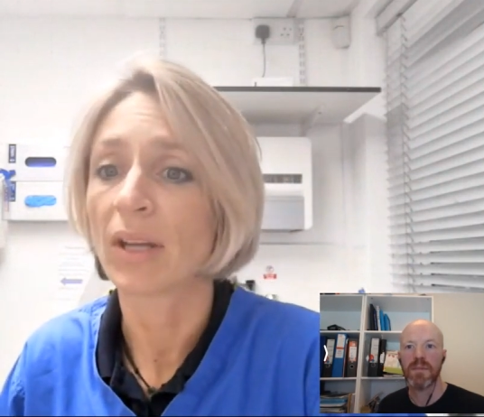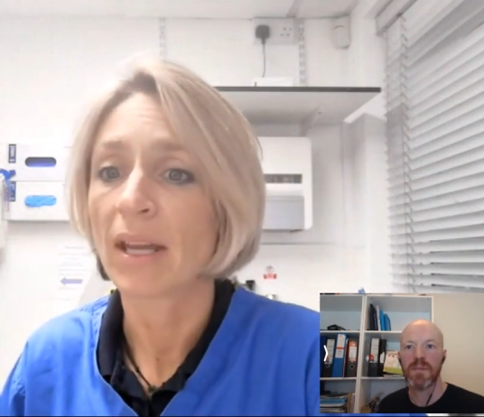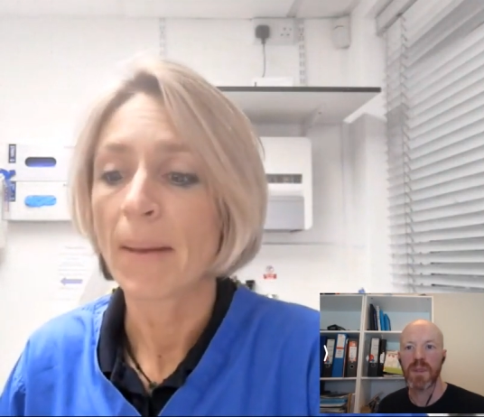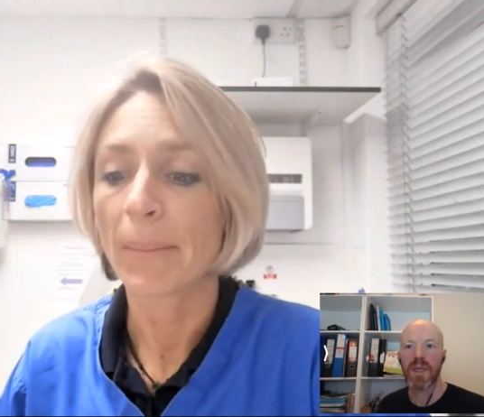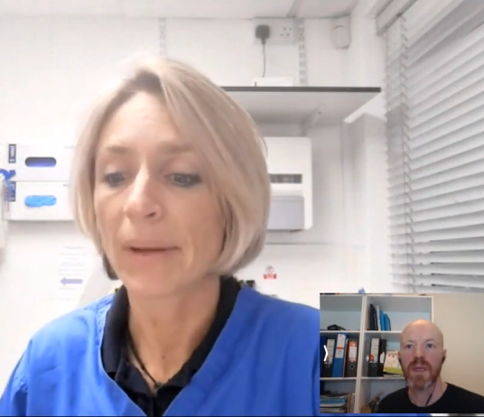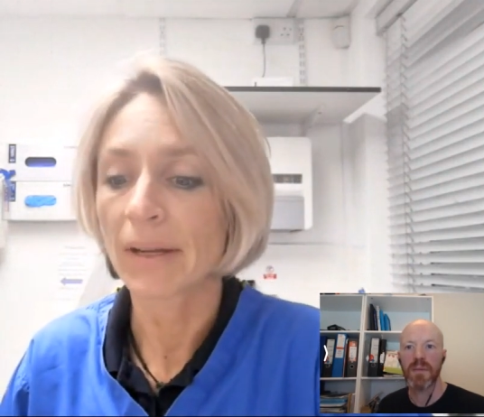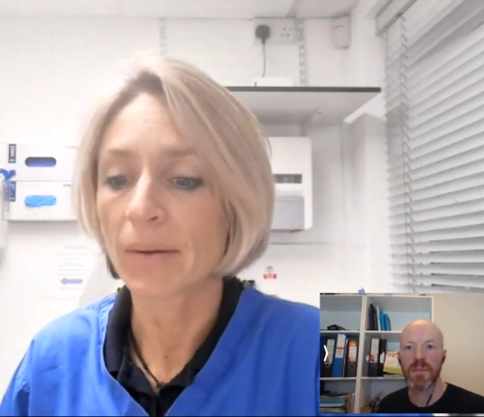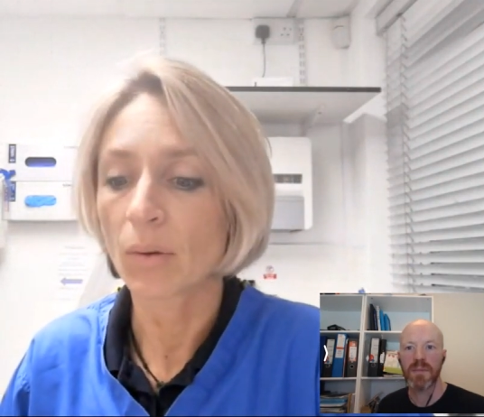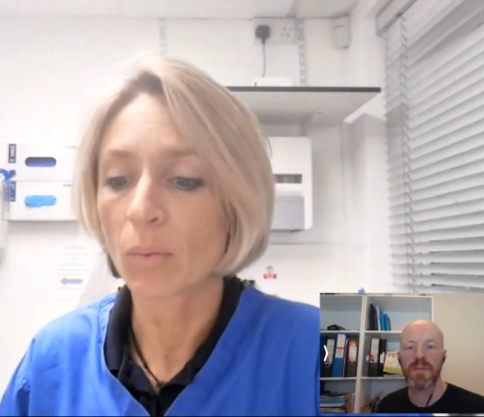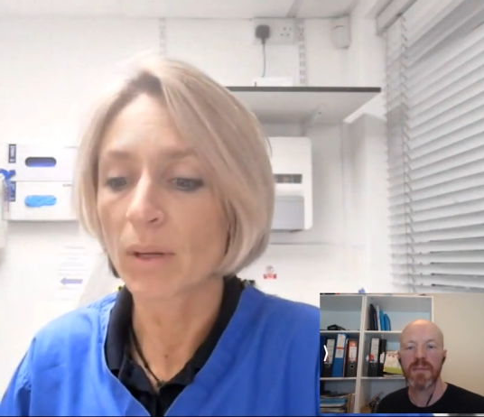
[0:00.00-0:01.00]
Speaker 1: Okay. But
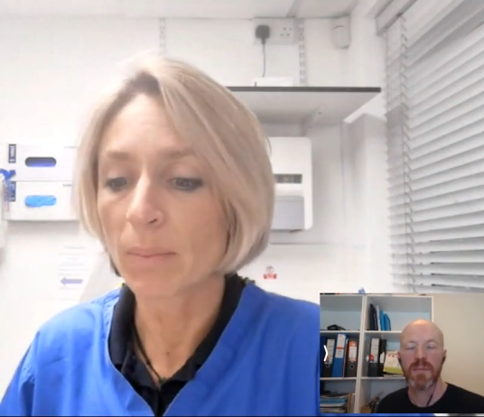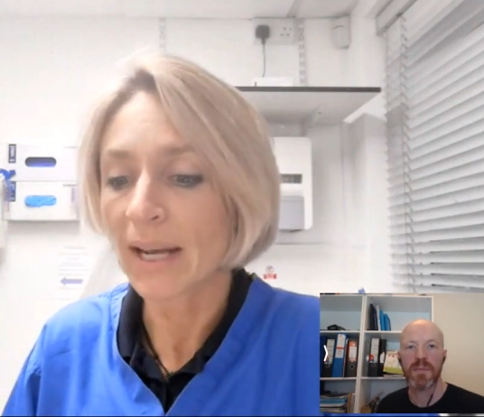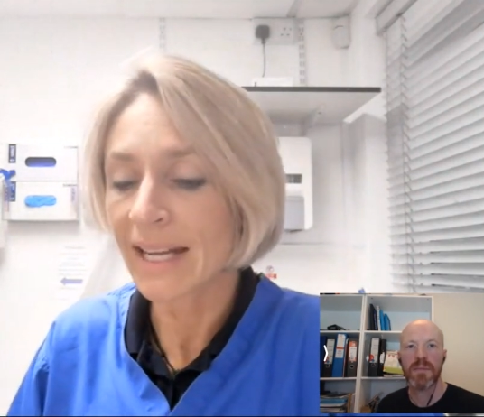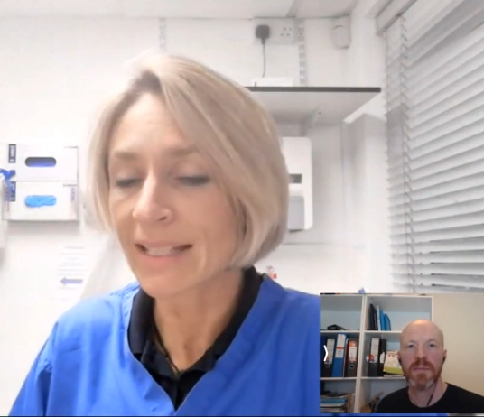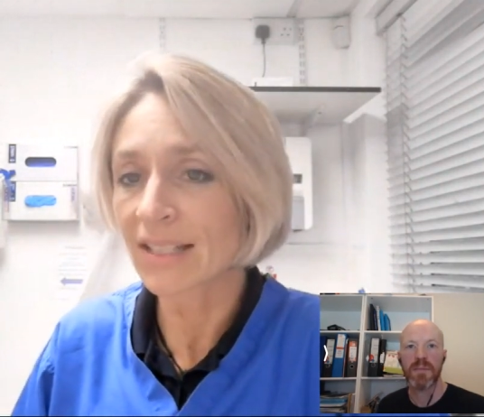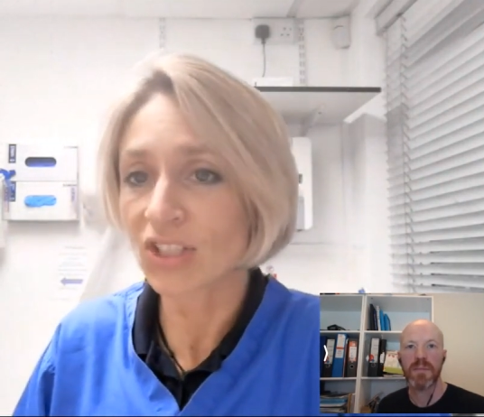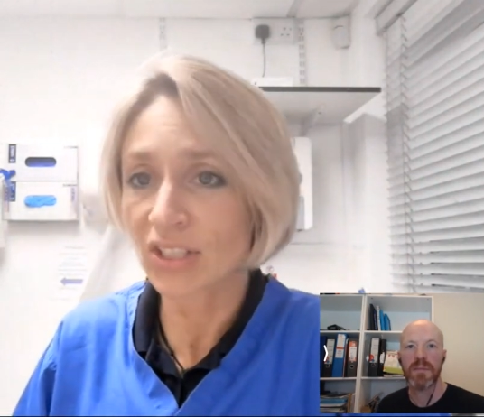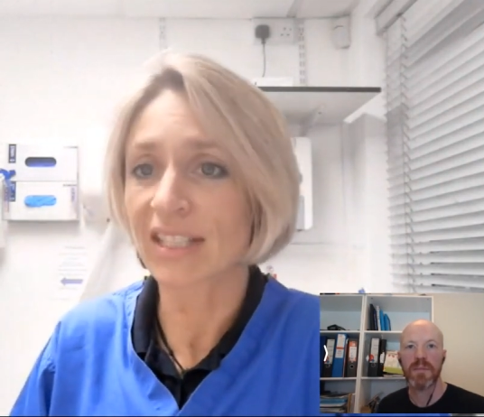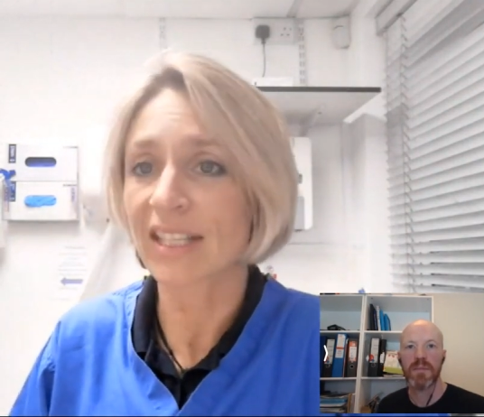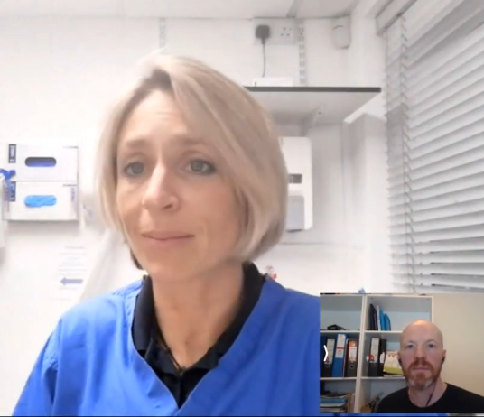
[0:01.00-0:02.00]
we plan to just
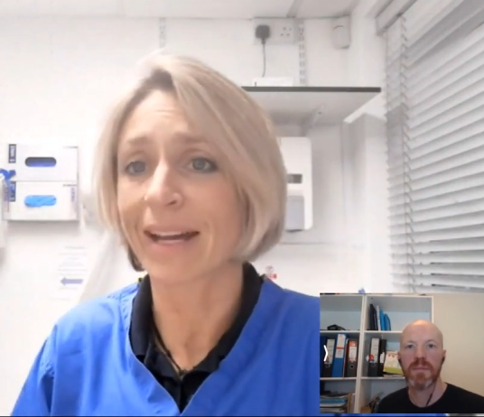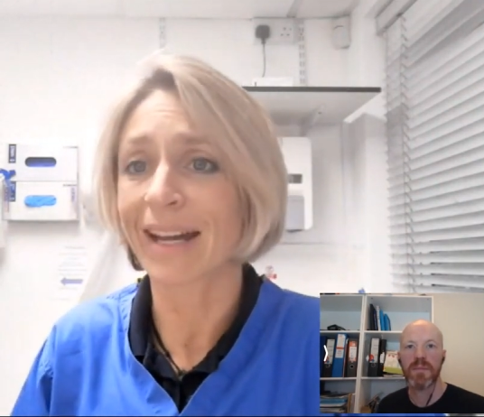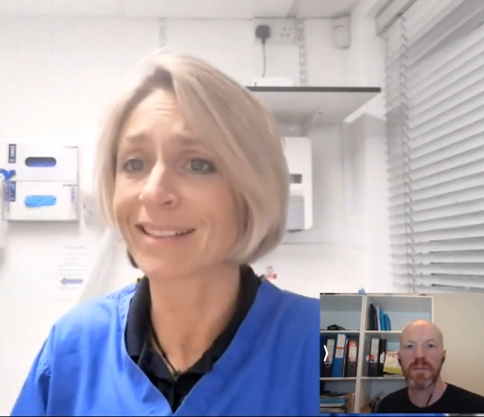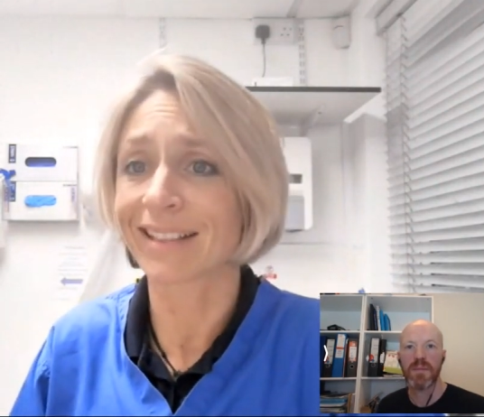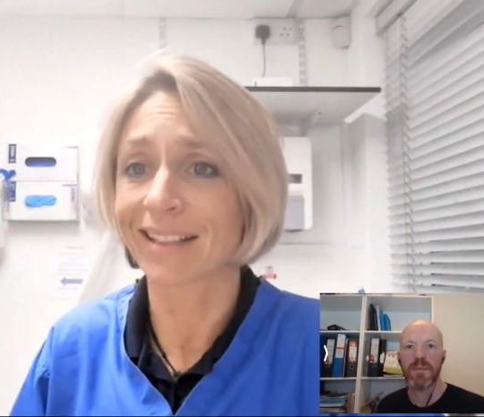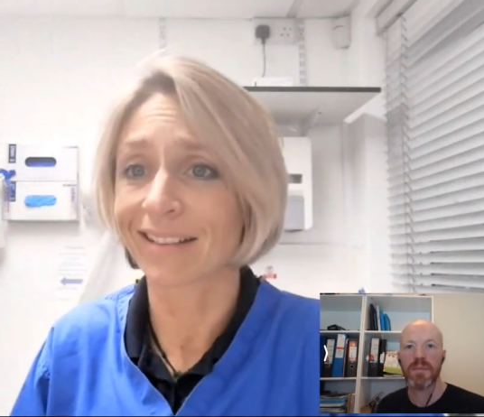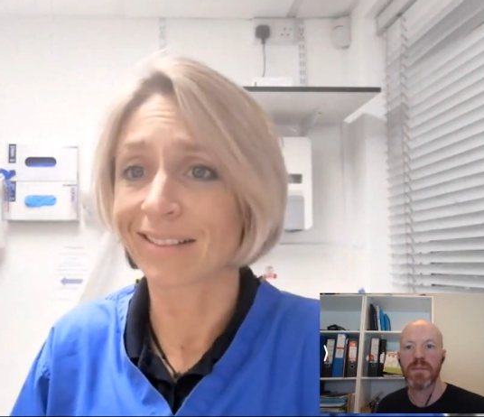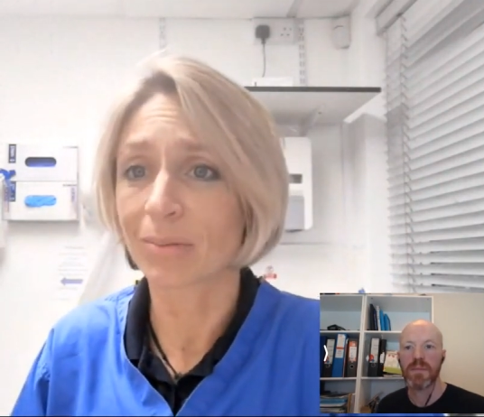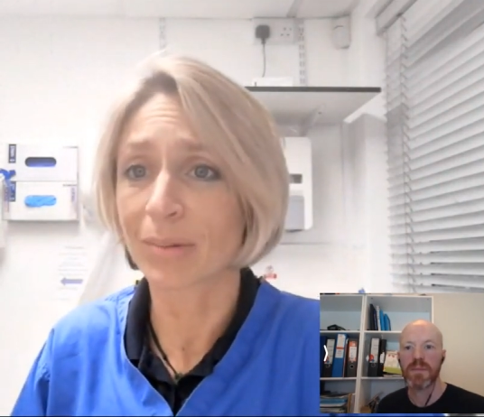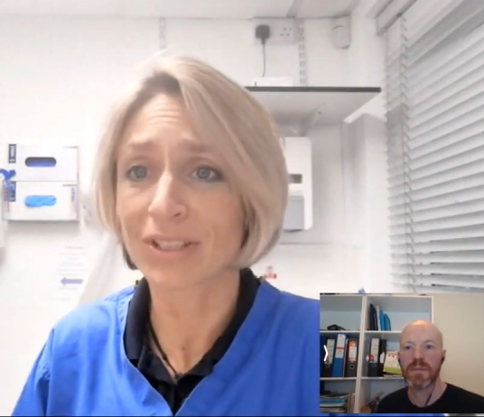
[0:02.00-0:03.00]
keep adding
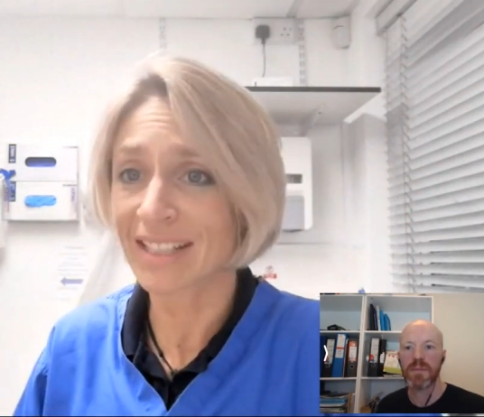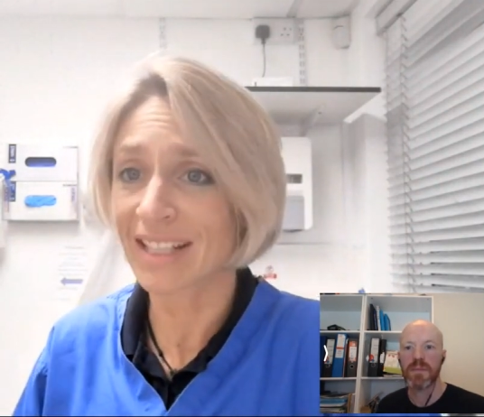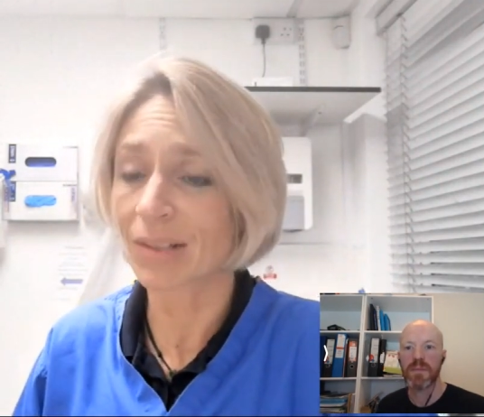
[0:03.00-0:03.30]
we're just adding.